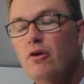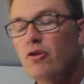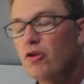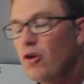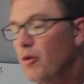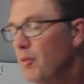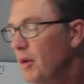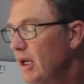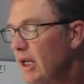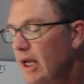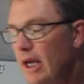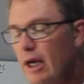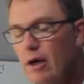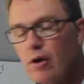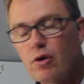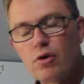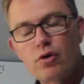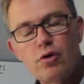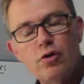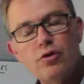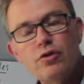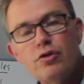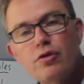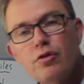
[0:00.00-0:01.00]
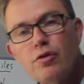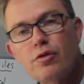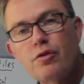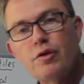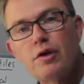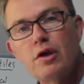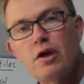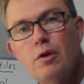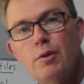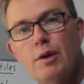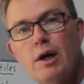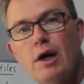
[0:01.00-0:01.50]
No matter how good you
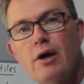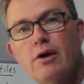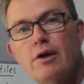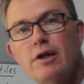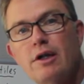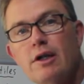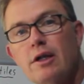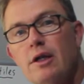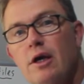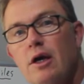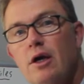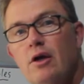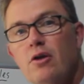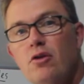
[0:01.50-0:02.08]
think you are at it,